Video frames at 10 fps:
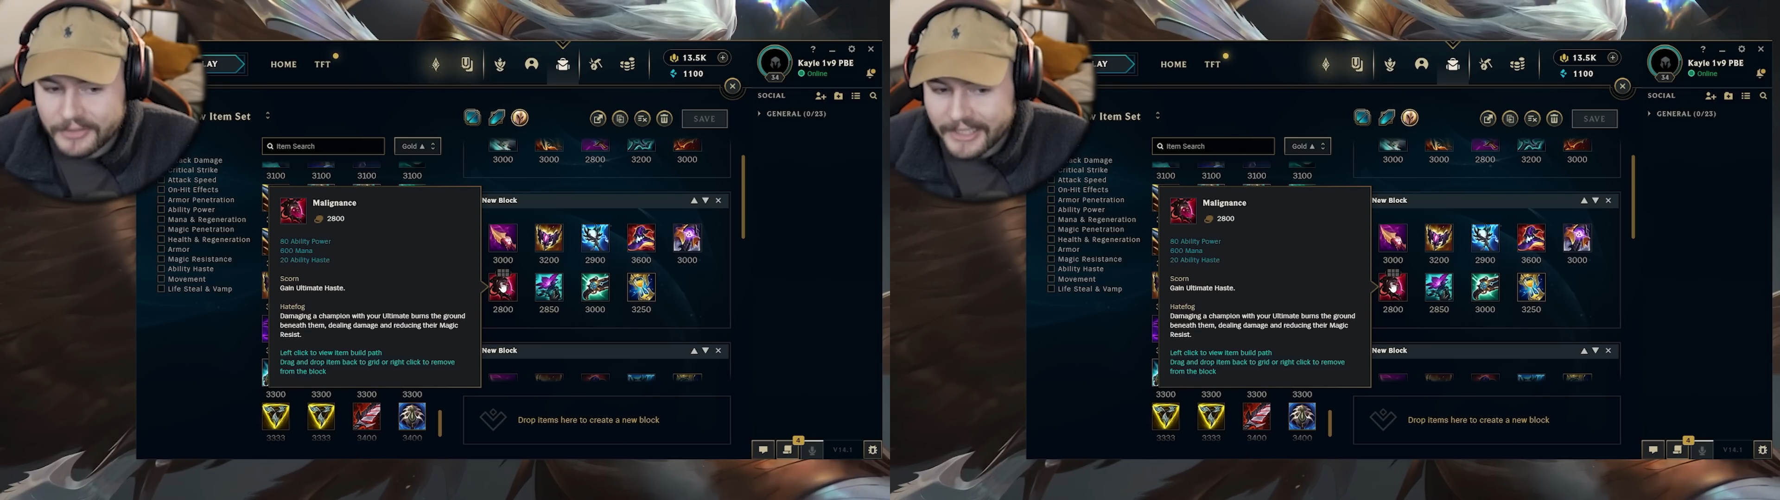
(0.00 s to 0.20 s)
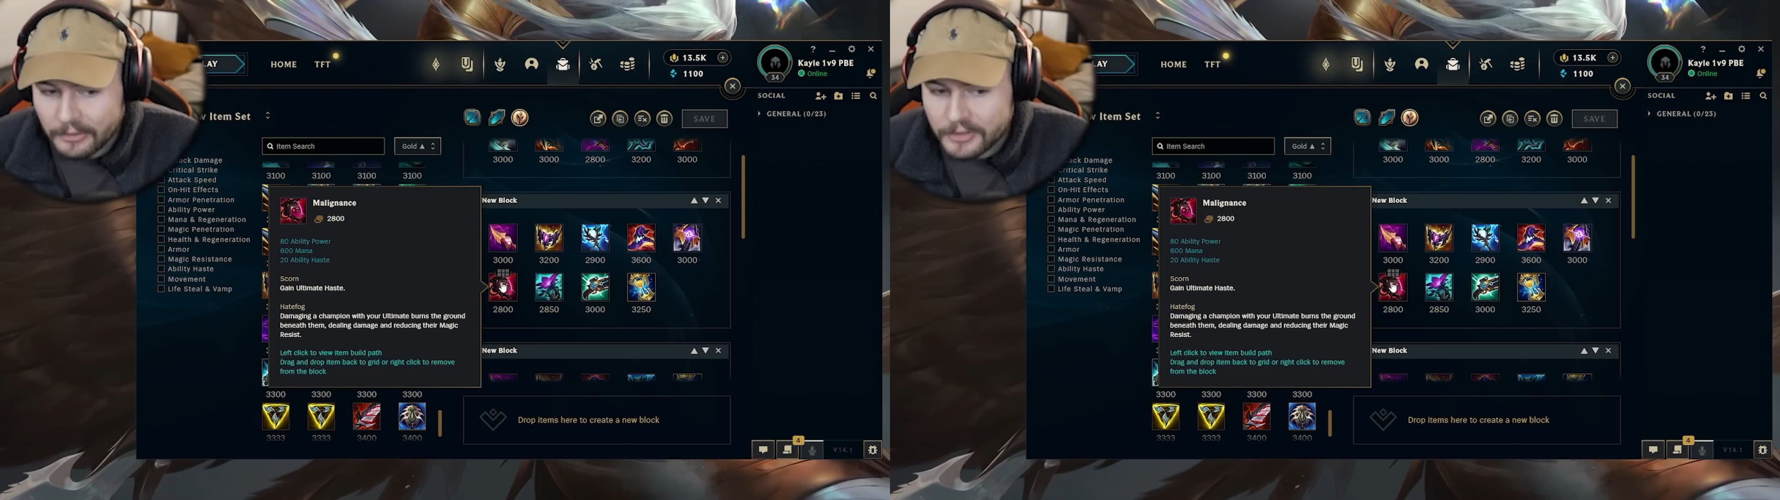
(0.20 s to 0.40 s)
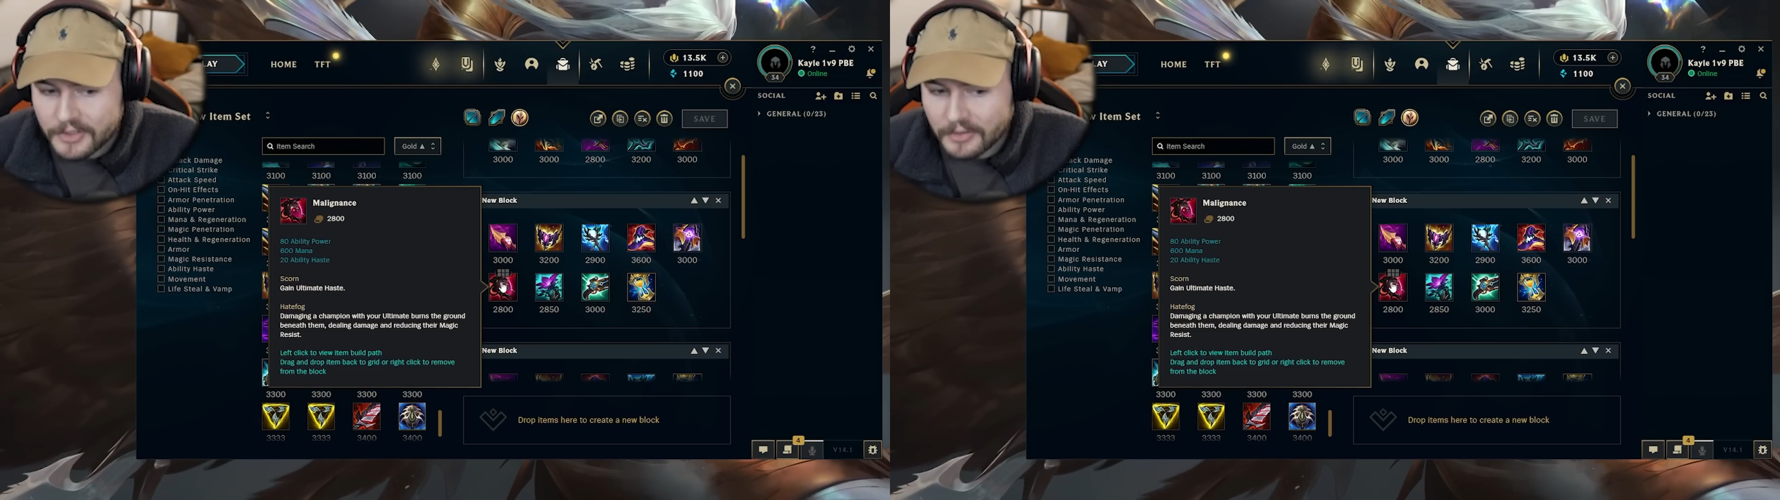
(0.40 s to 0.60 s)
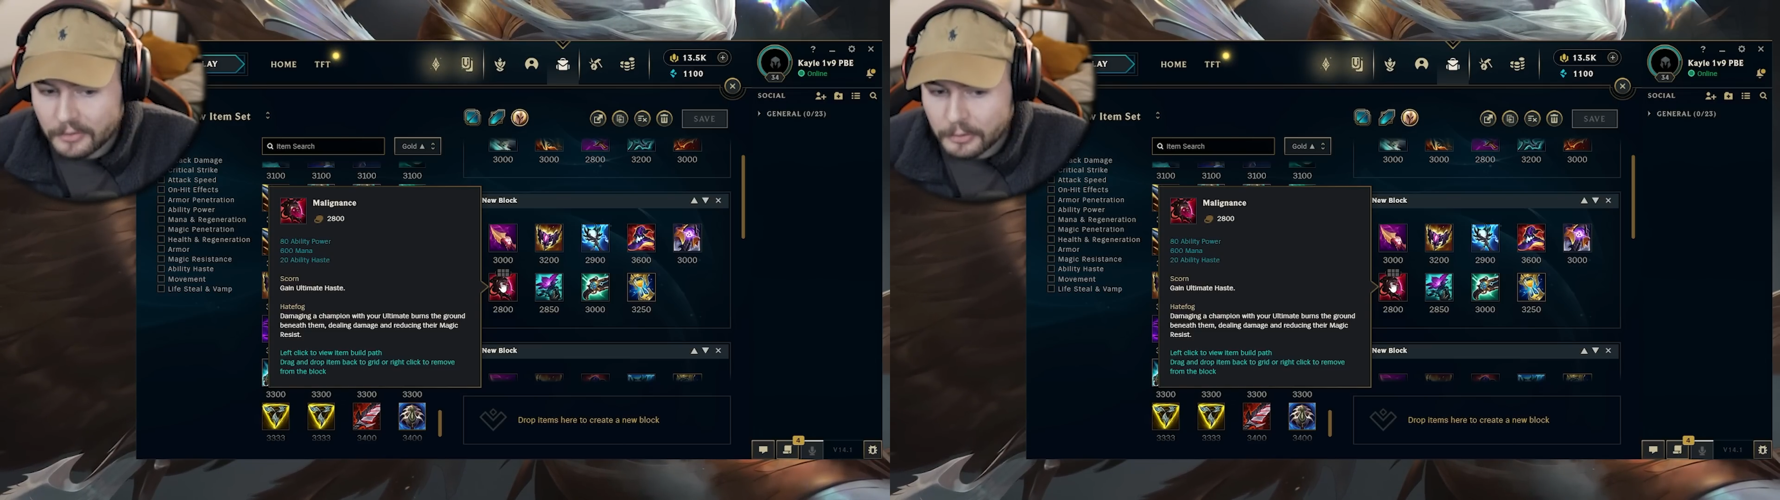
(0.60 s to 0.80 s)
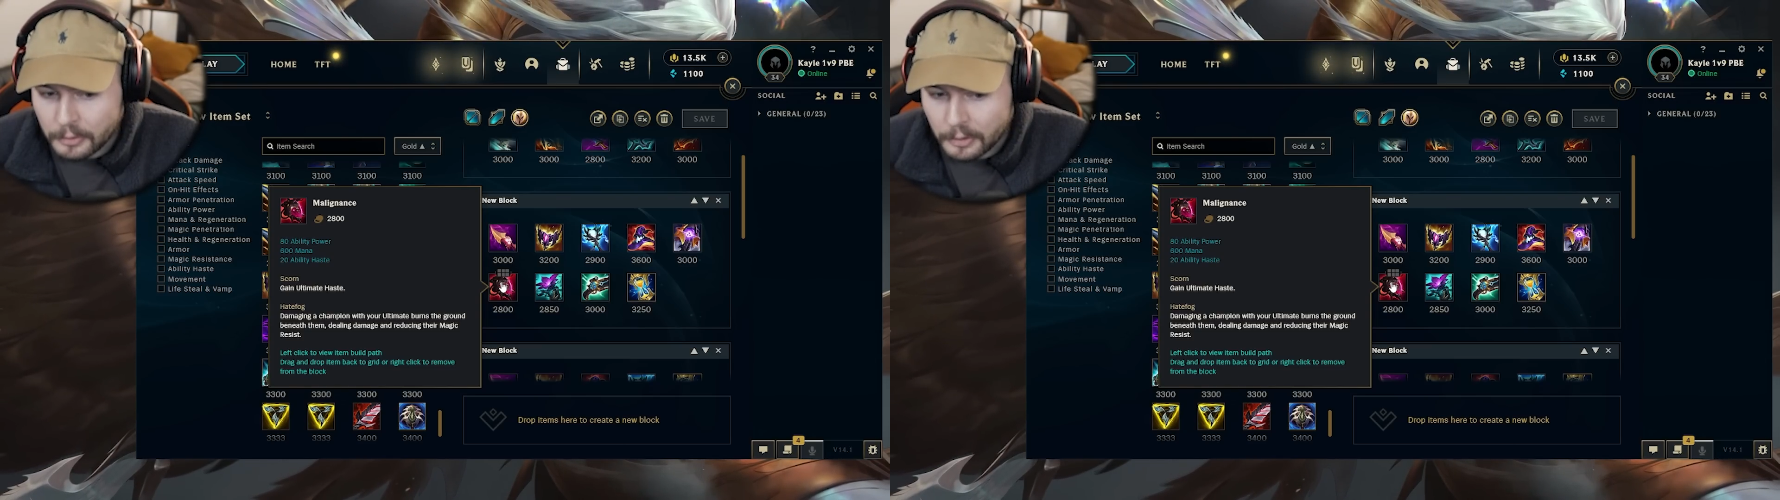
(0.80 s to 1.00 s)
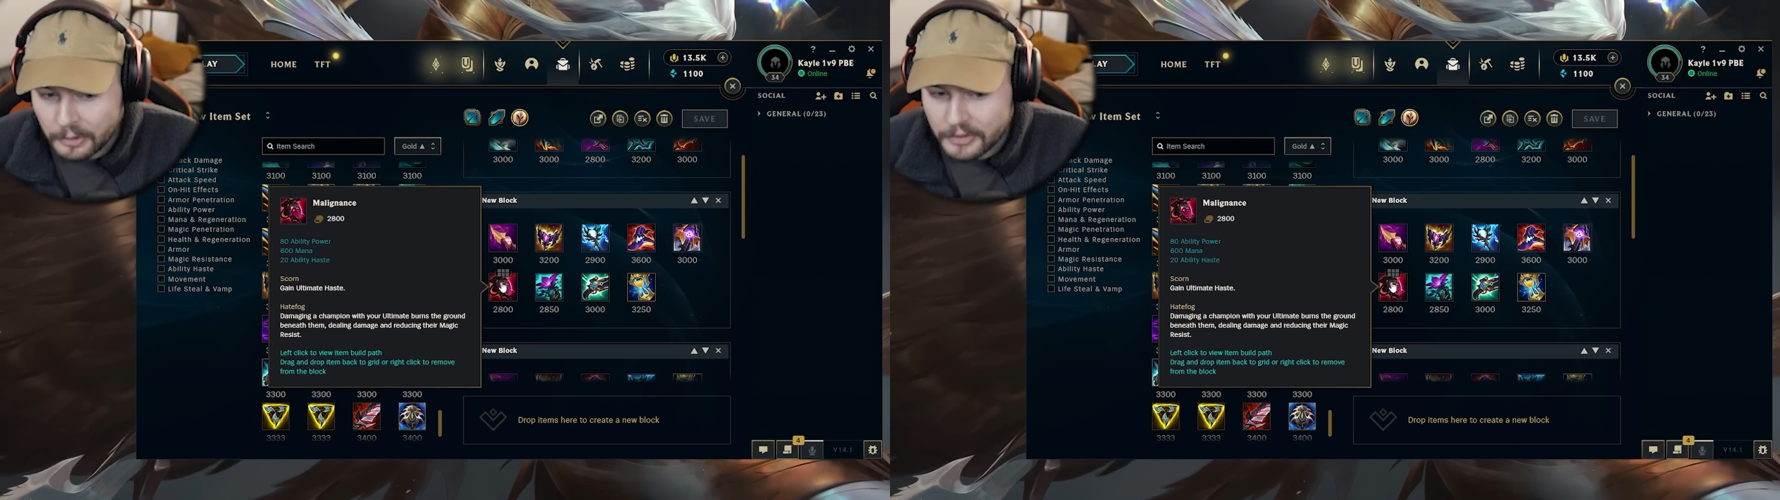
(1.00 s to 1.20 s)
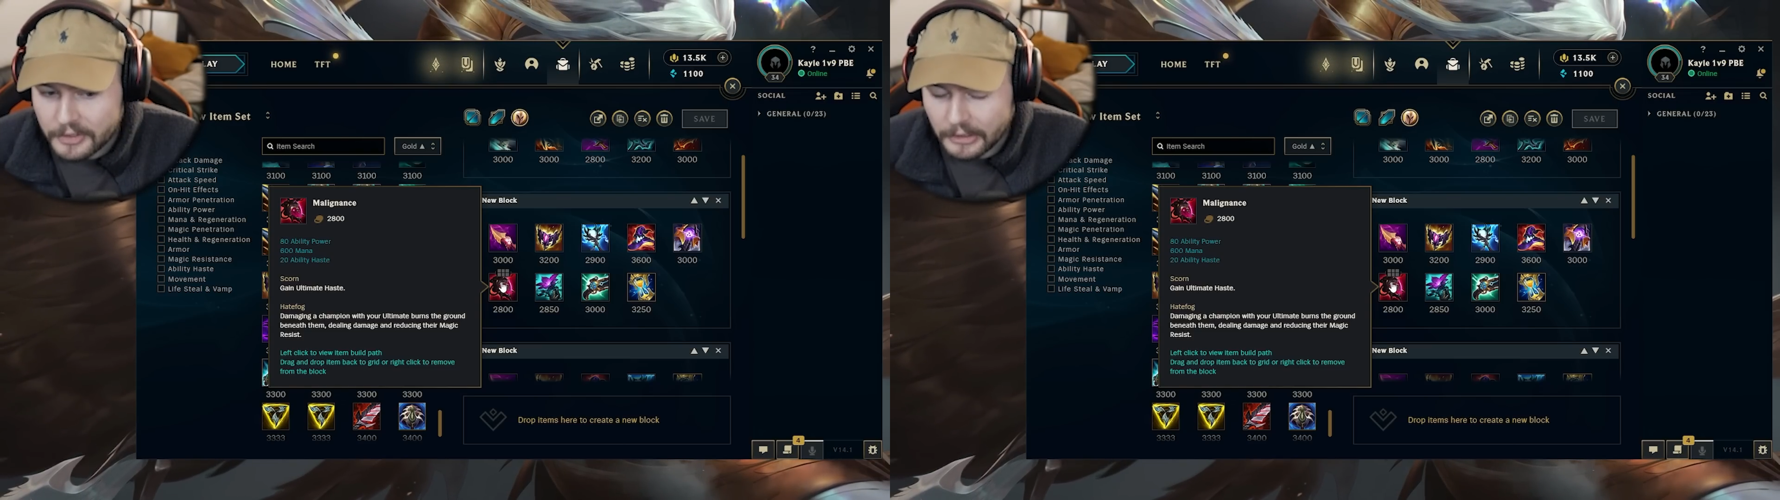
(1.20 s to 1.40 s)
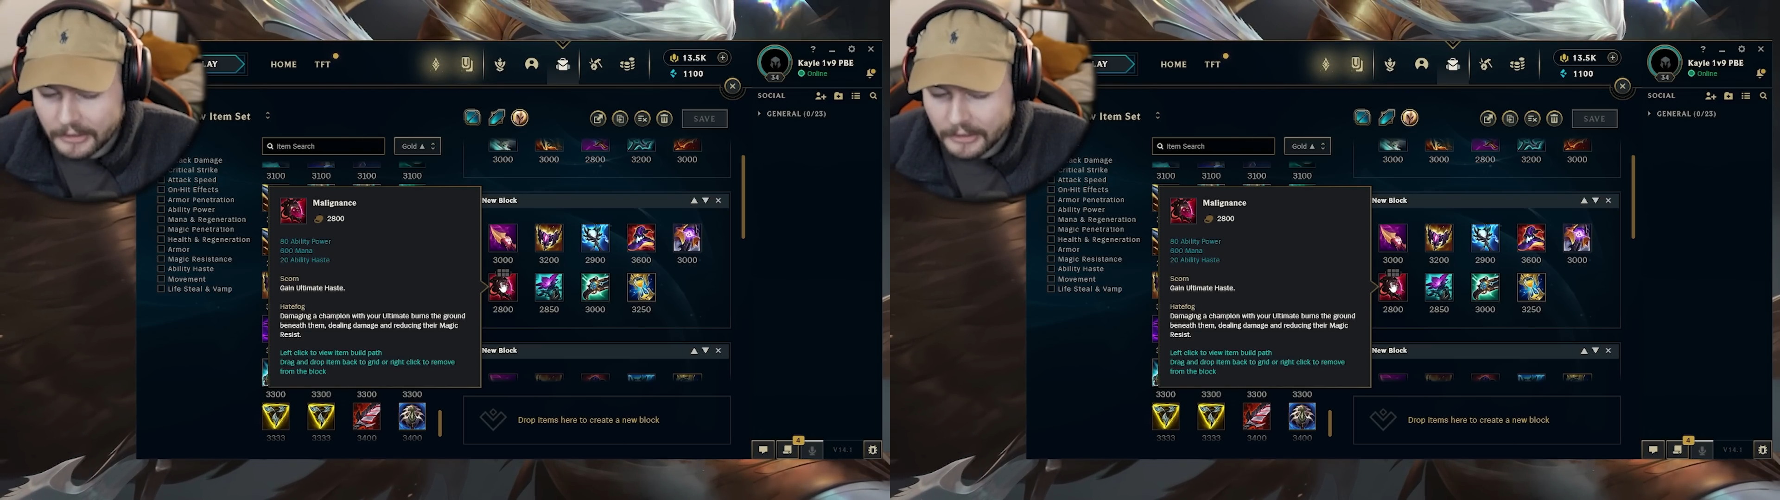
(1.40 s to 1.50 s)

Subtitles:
sounds good.